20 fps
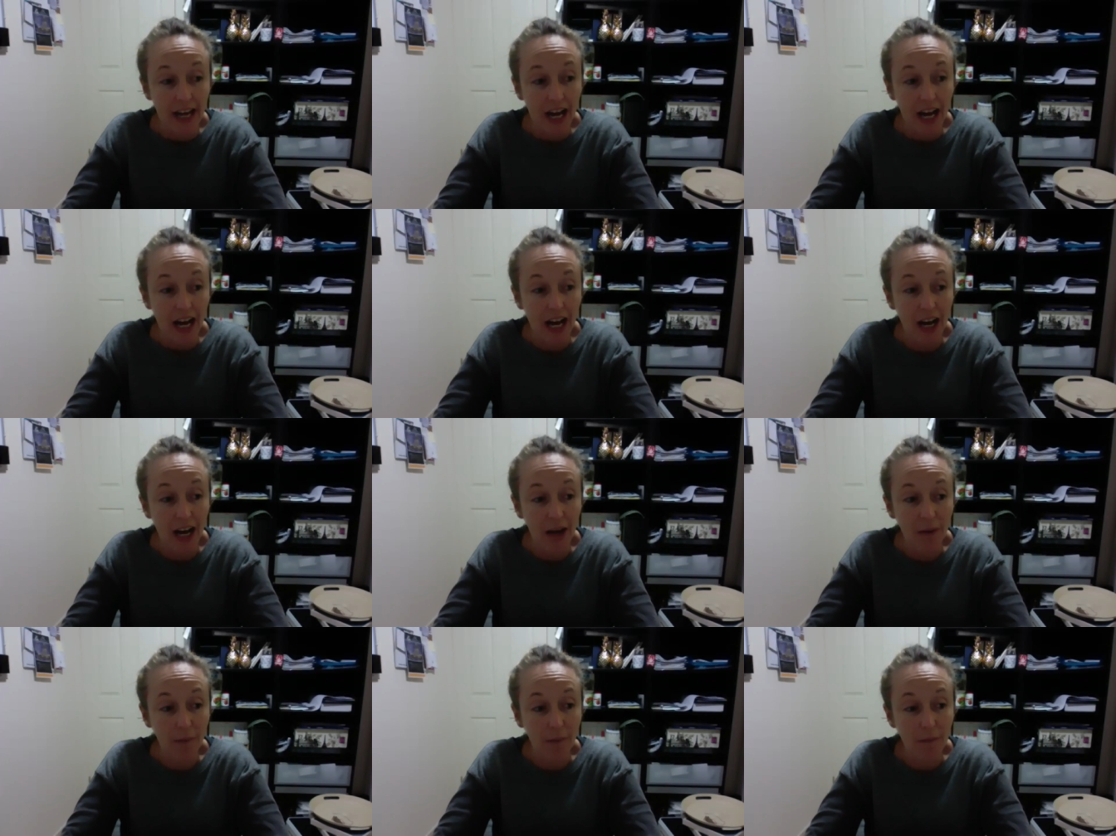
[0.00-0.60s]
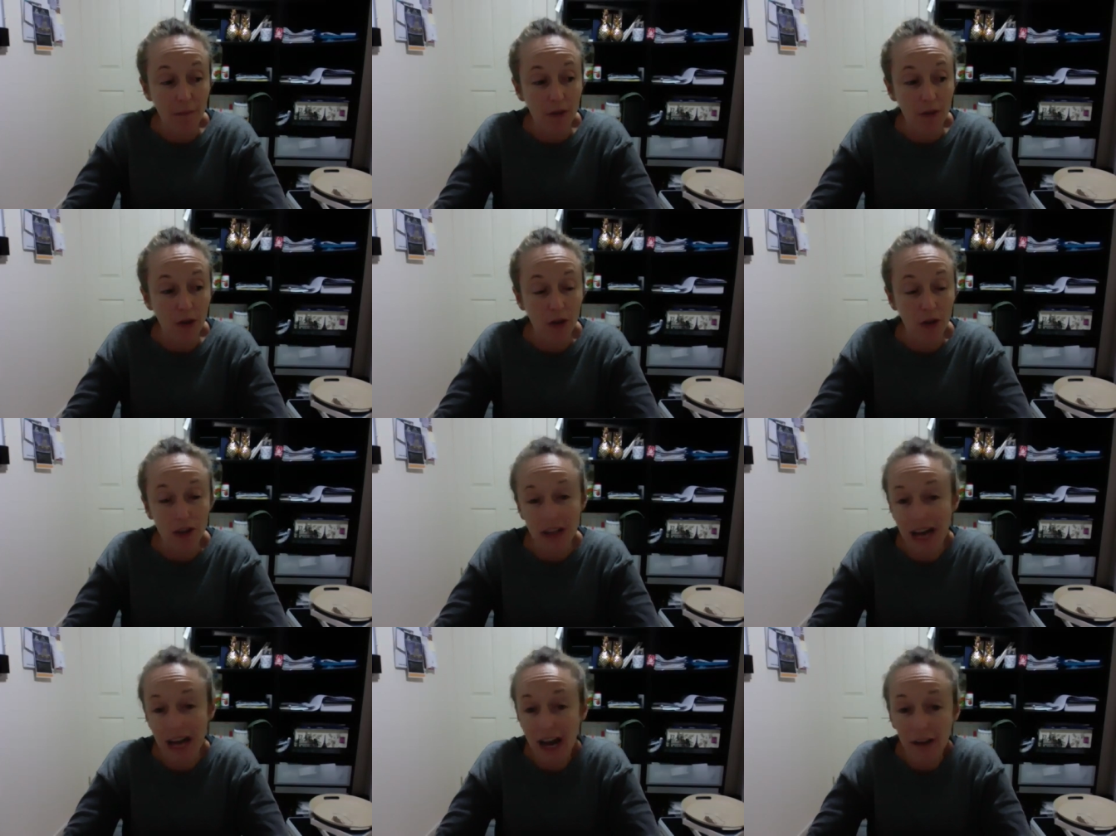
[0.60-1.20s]

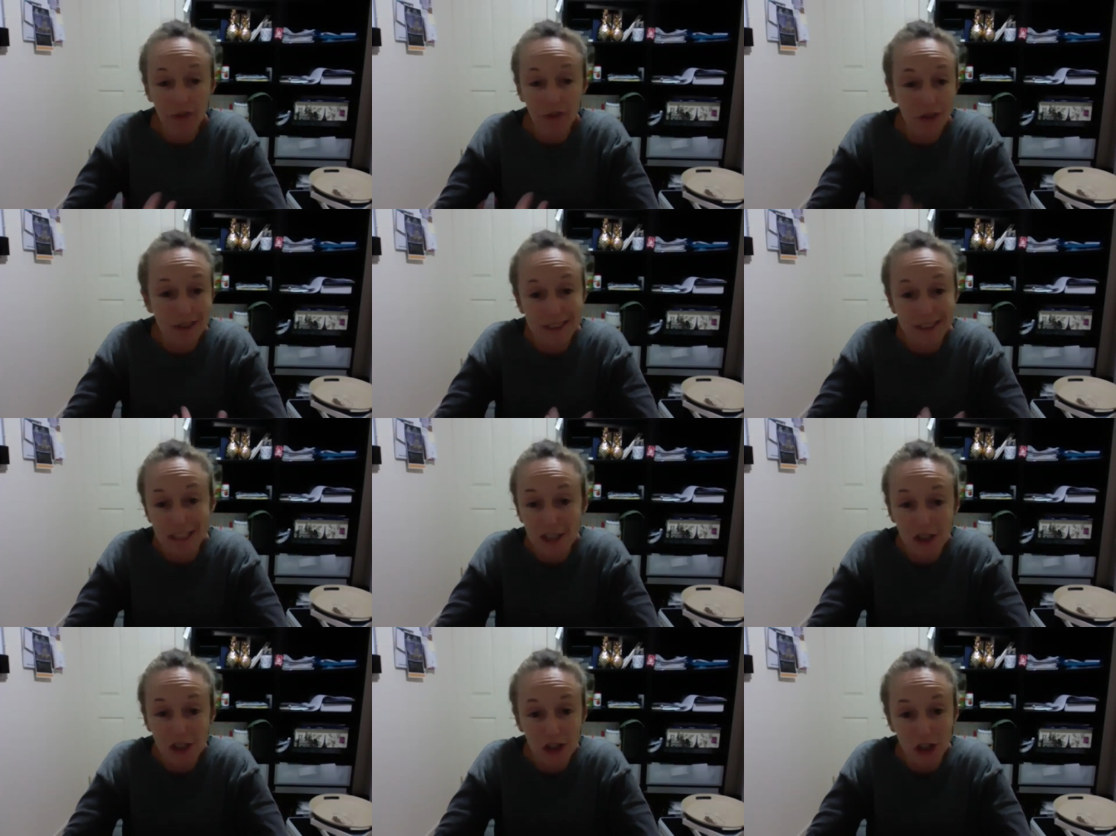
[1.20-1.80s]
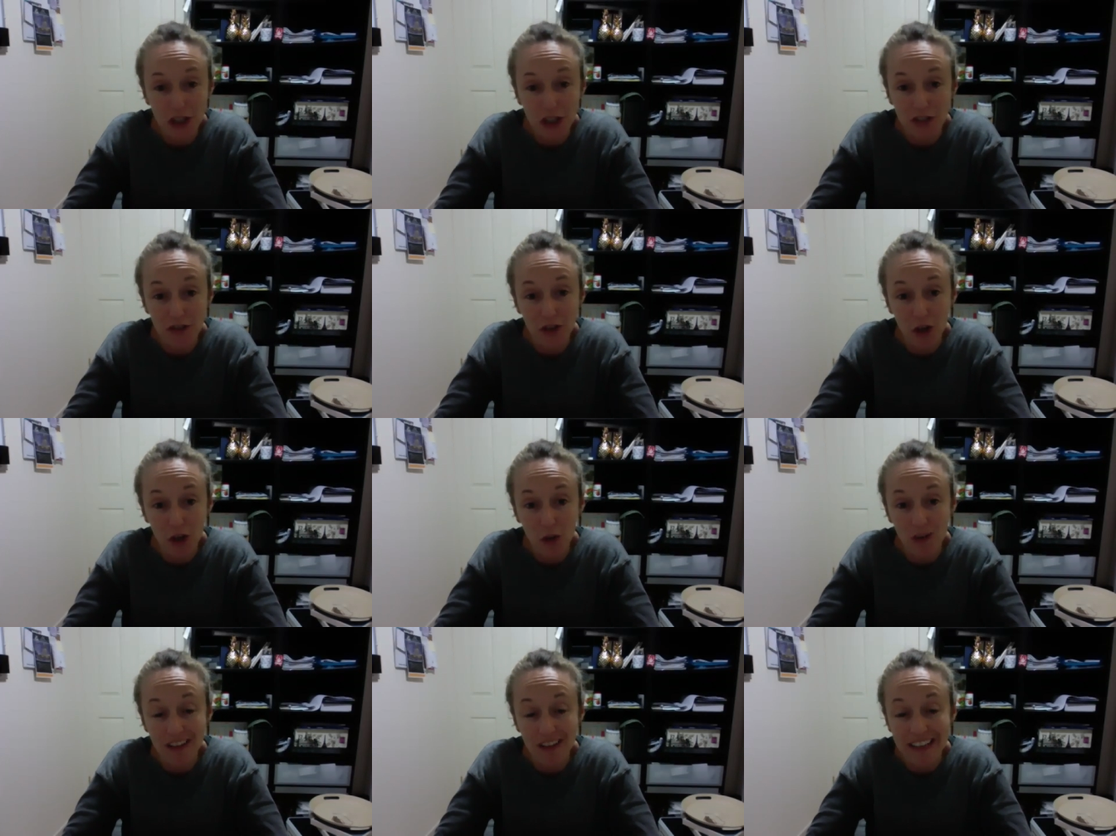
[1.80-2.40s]
half those things you don't even
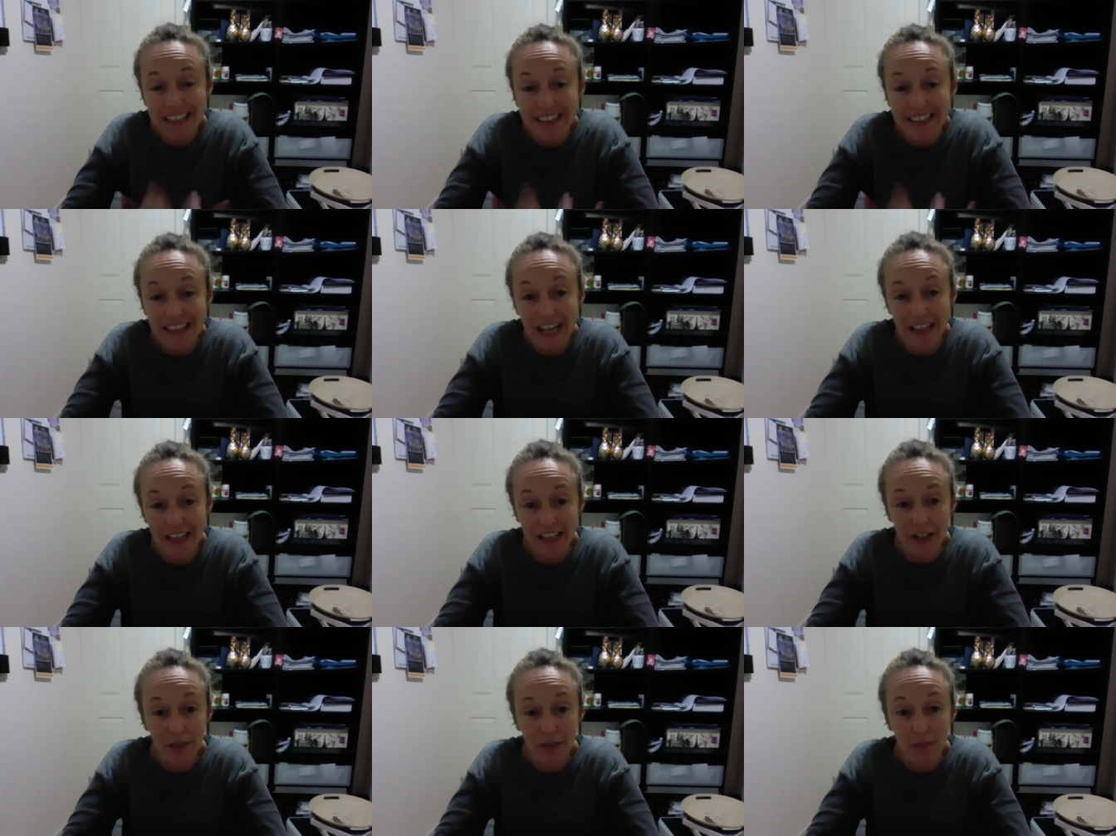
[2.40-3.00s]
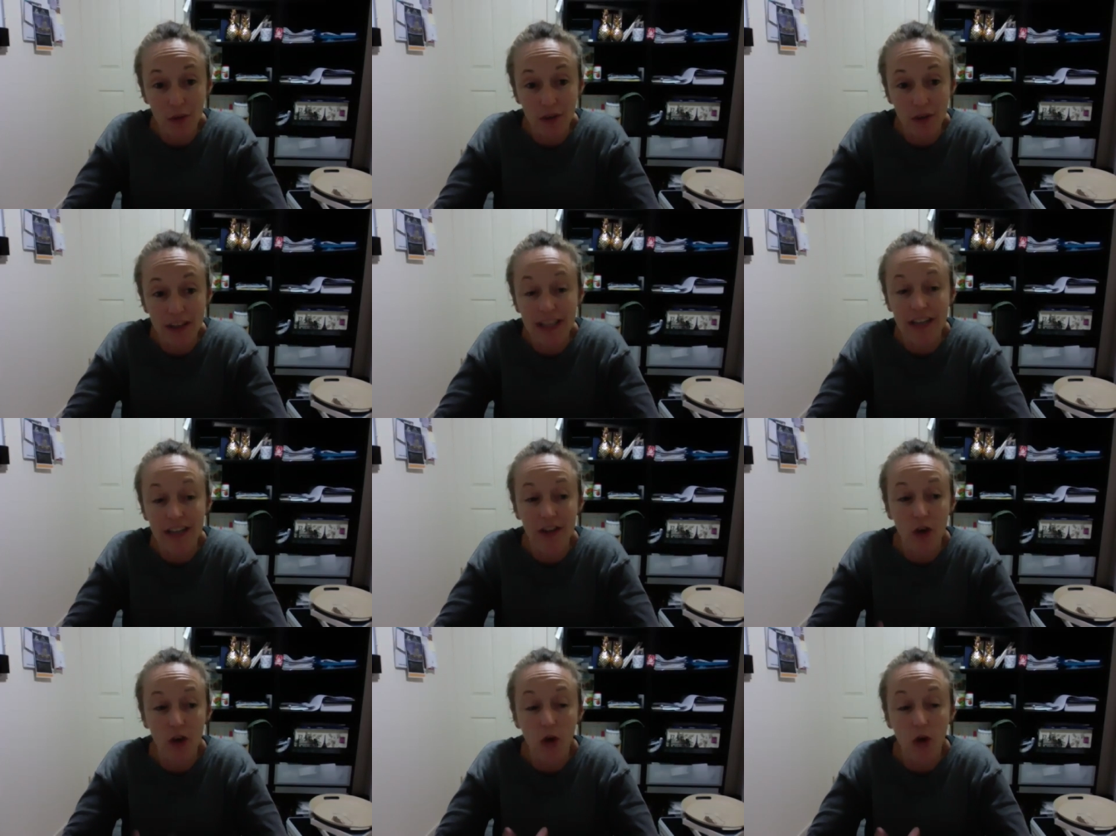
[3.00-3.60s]
know are in your body
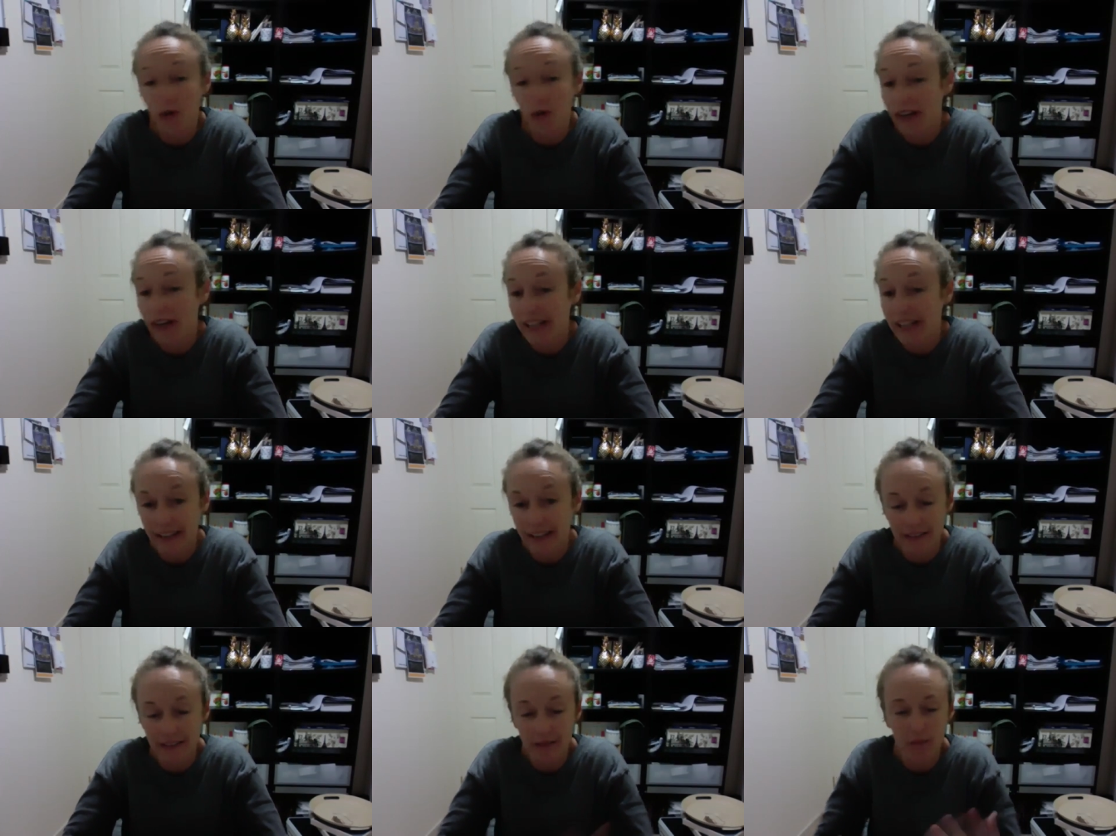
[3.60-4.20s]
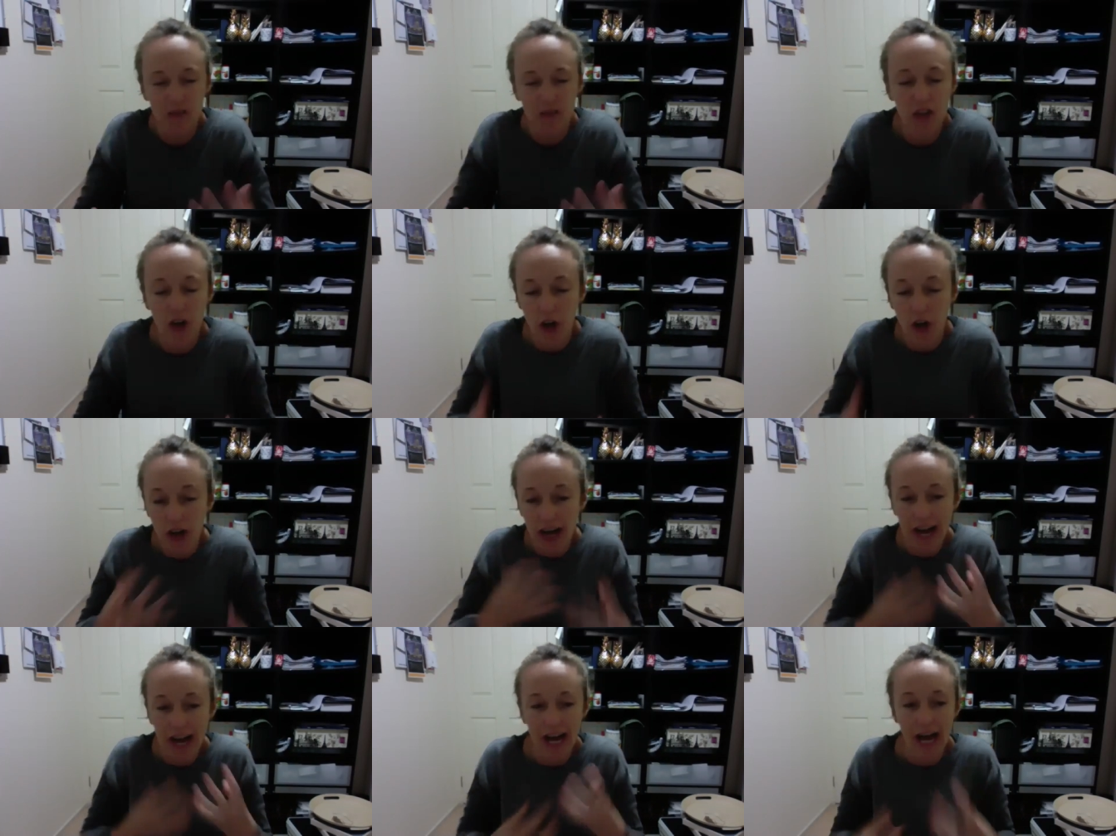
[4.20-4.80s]
and already, you know,
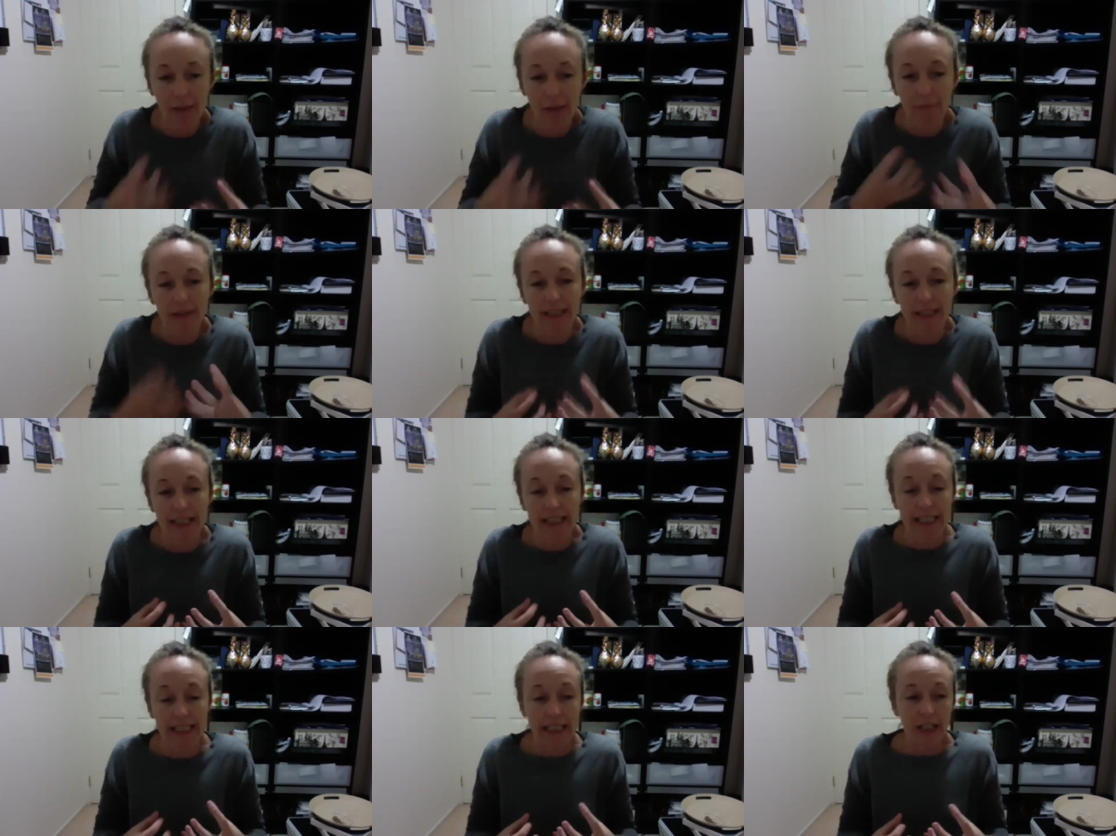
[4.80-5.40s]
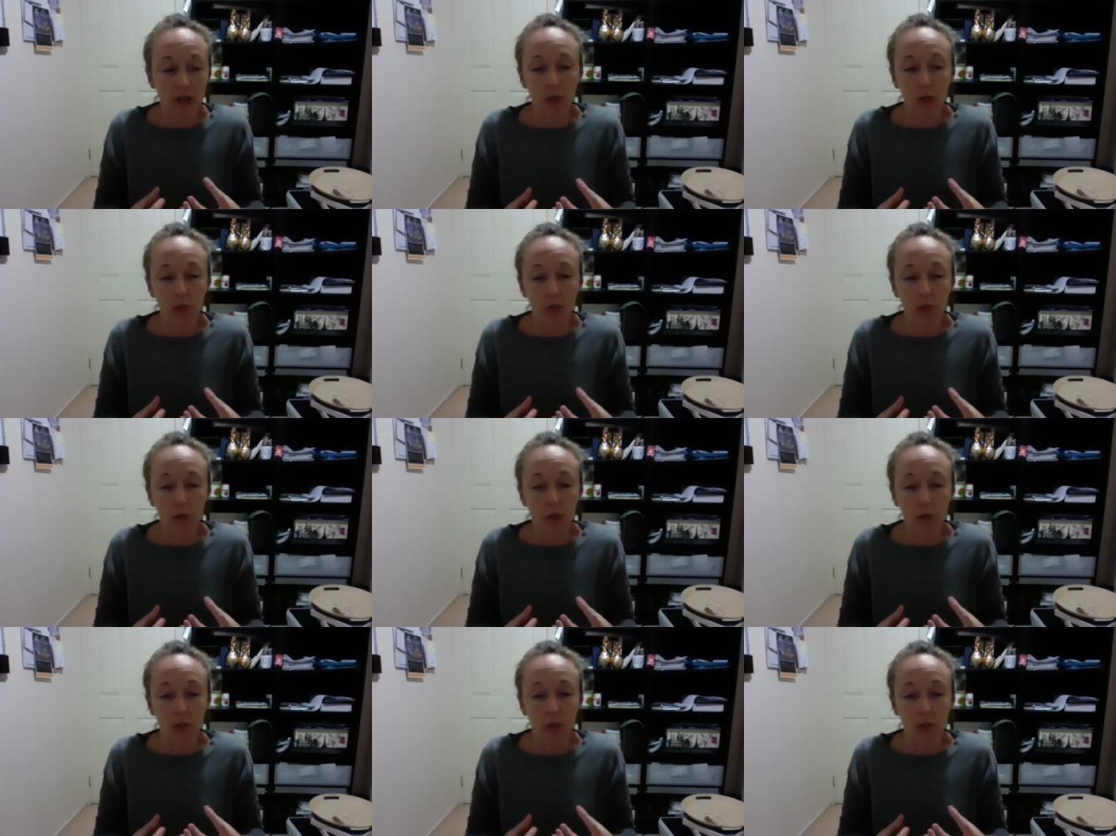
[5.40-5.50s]
happening.